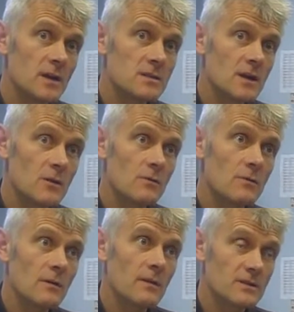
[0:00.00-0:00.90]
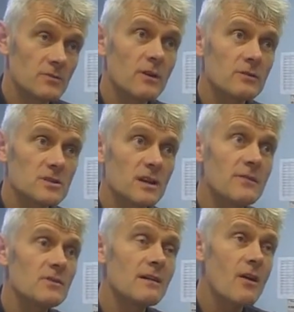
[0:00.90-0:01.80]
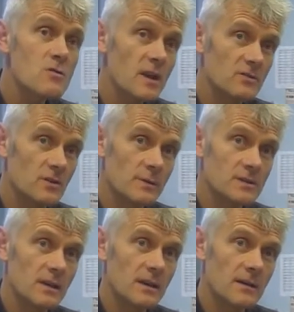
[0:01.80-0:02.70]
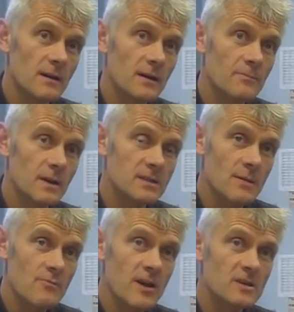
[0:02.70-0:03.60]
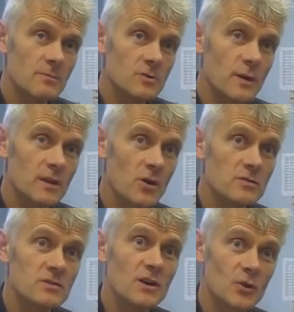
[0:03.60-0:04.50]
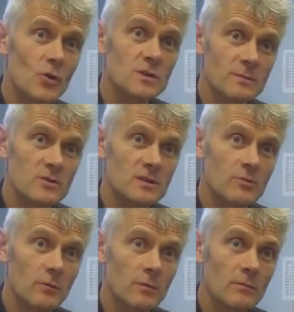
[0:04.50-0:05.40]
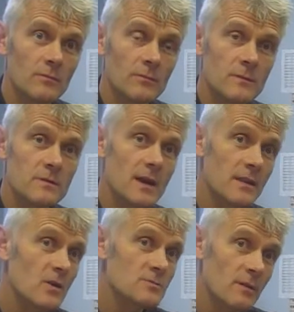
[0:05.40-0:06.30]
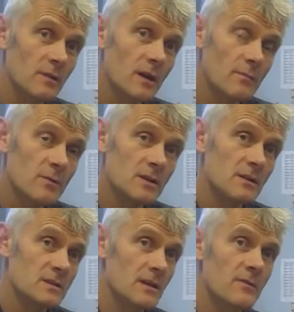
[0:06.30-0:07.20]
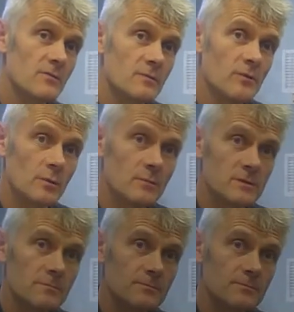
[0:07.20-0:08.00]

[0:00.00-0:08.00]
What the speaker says: So there's a real concern, even in our own country, we see a separation between those of us that are causing most of the problem and those people that are mostly going to suffer from the problems.